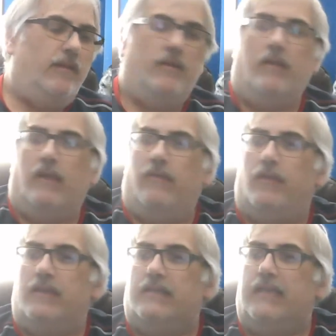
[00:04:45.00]
If you
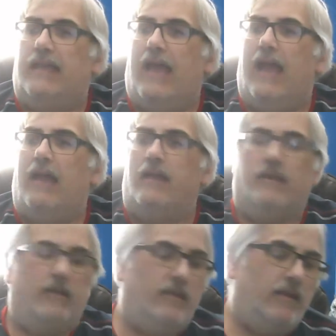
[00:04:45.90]
can see that.
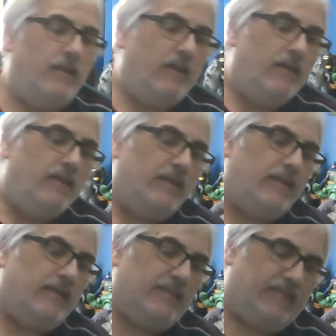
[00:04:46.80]

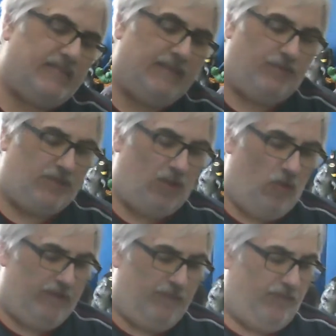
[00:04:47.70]
Zippers all
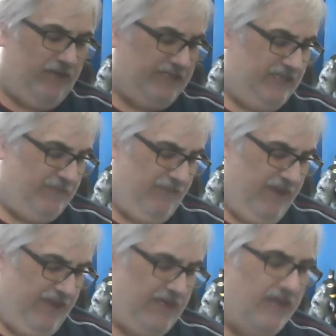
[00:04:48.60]
over the place in this bag.